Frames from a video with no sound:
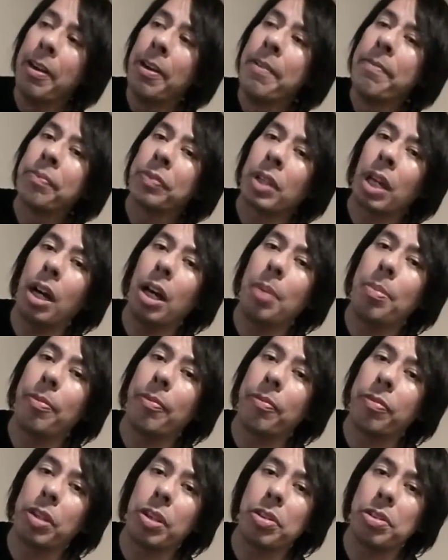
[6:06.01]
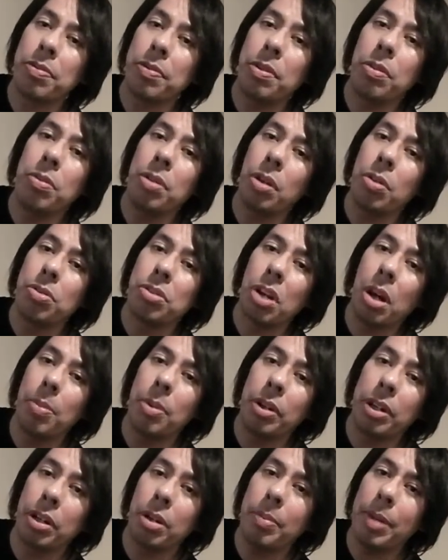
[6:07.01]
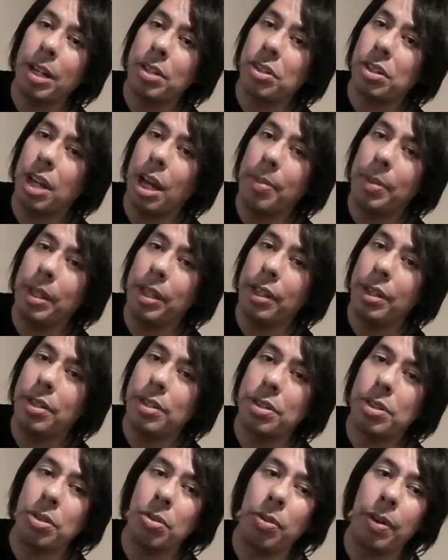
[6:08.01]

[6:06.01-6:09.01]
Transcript: For those of you who know who Tomohiro Machiyama is,